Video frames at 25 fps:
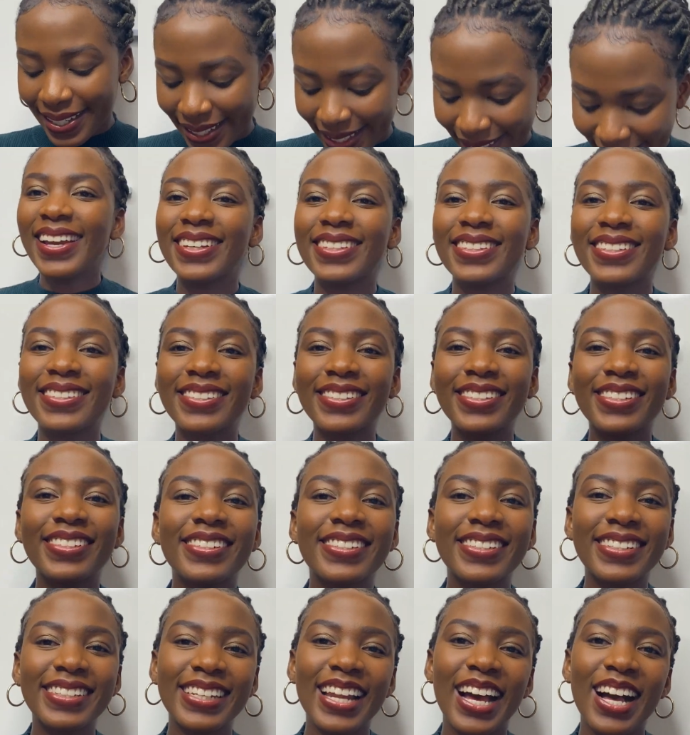Okay,
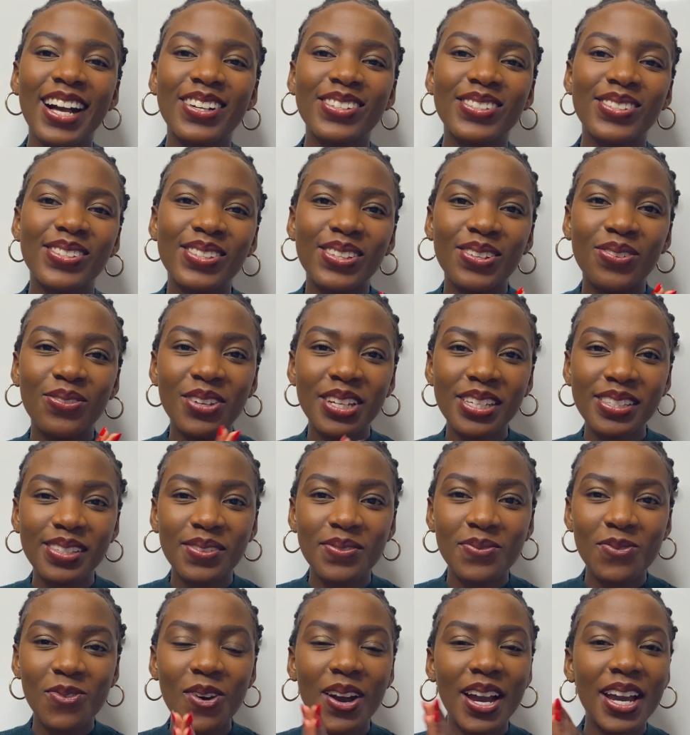so now to the
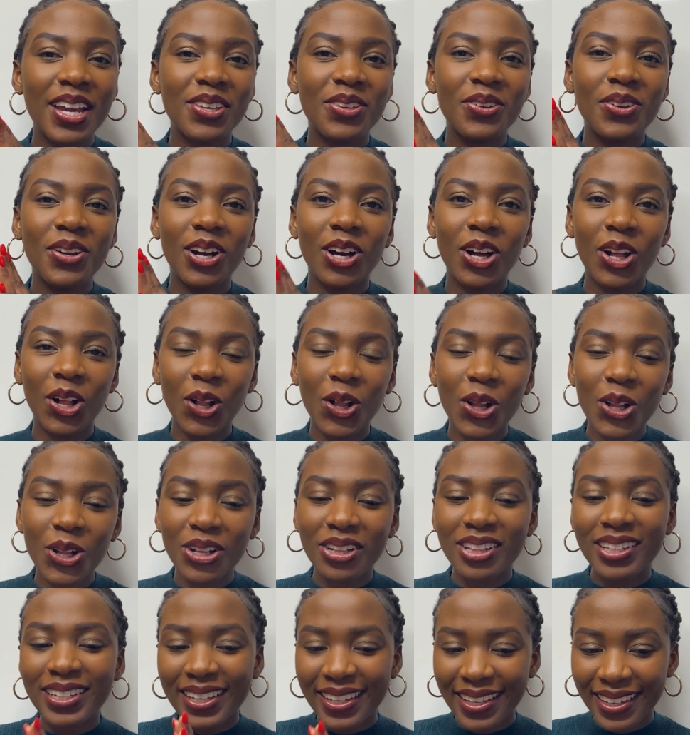reason why you are
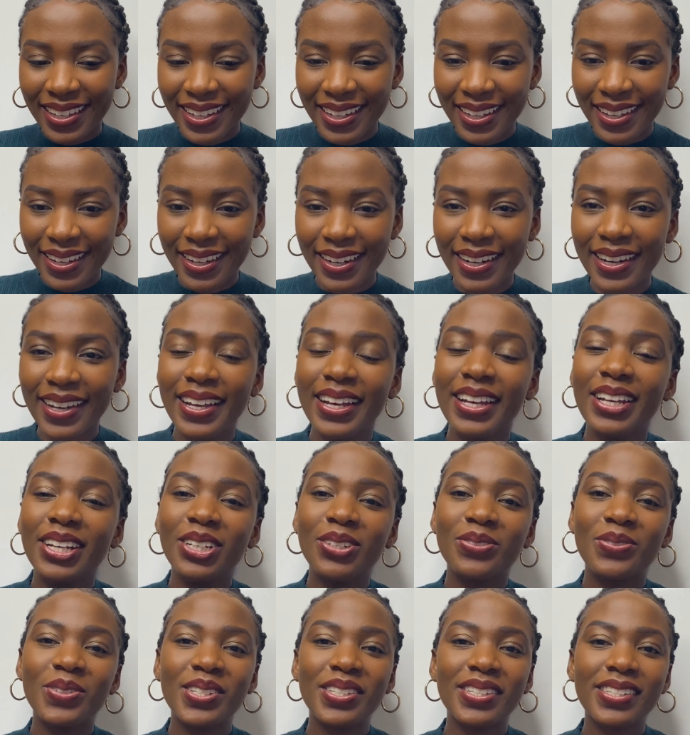all here,
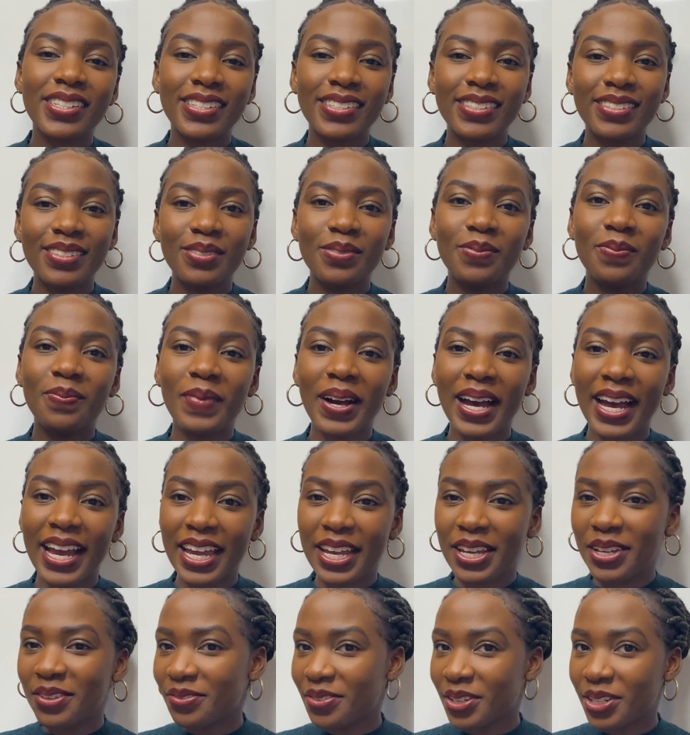which is
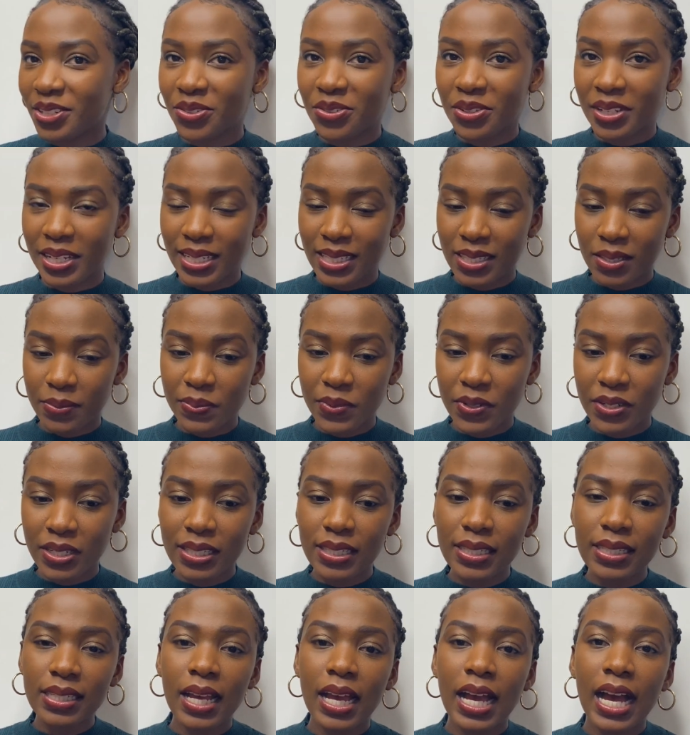my factory
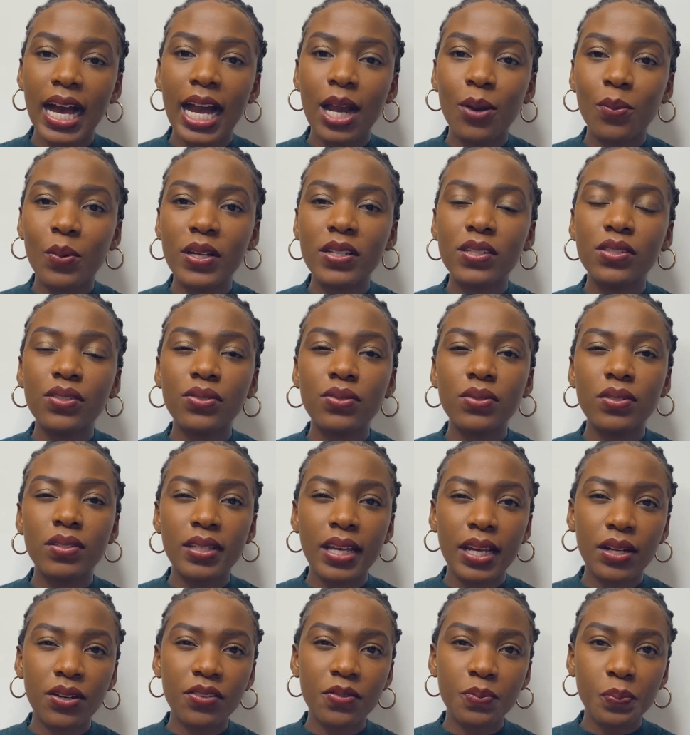experience. I want to
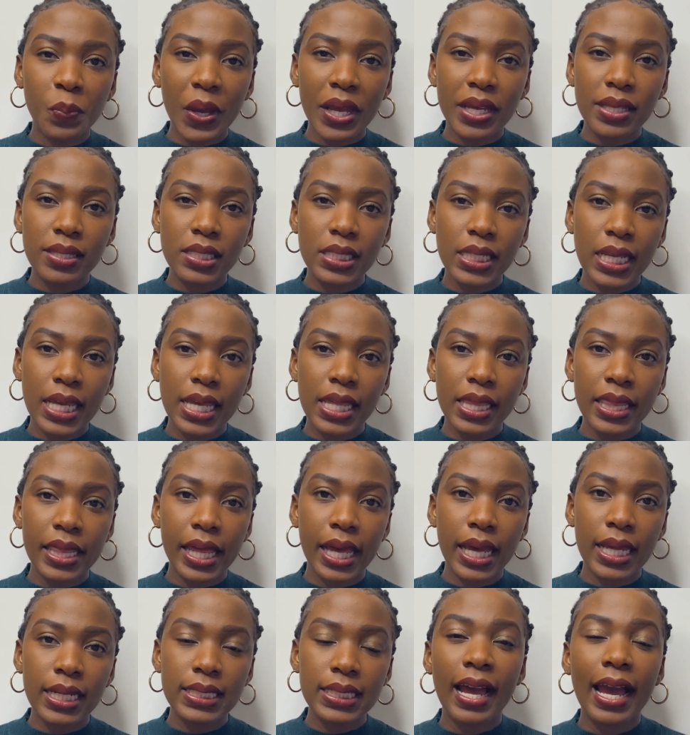start off by saying
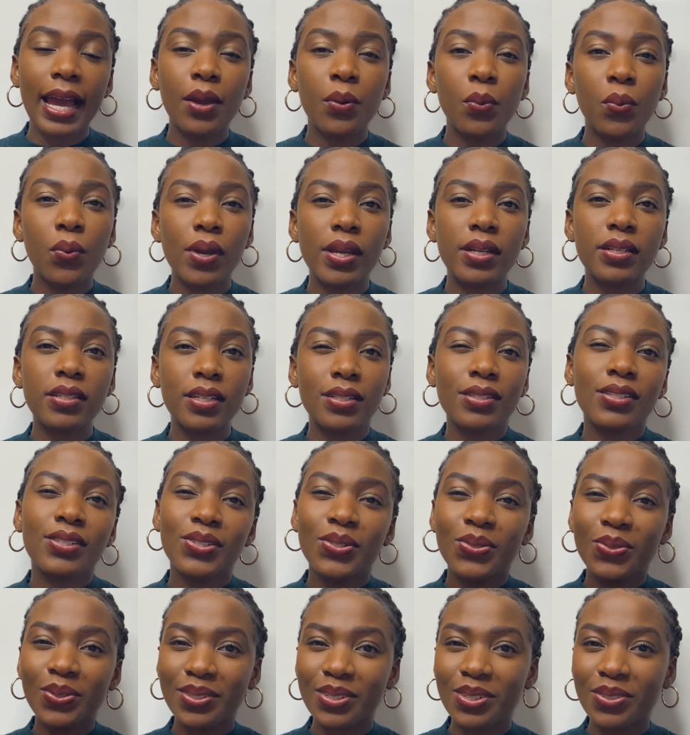that I worked at
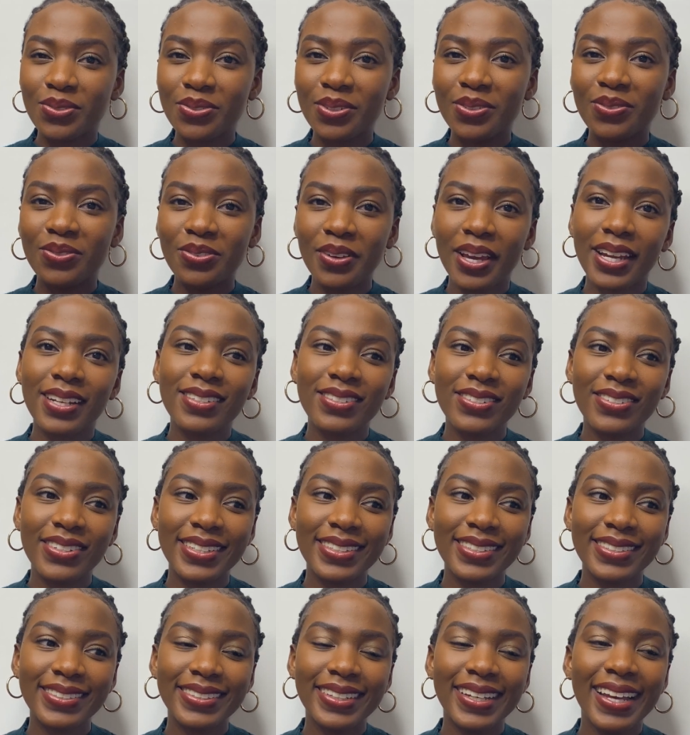2 different
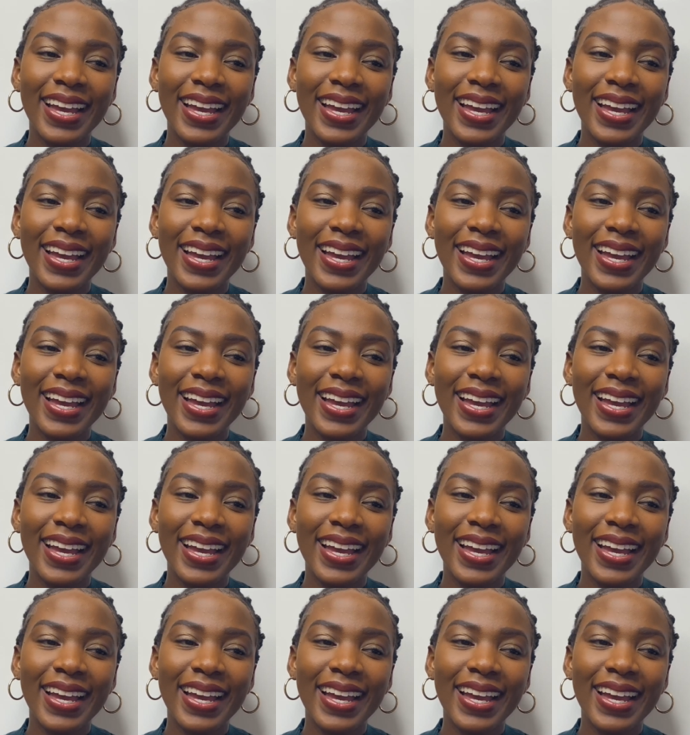factories.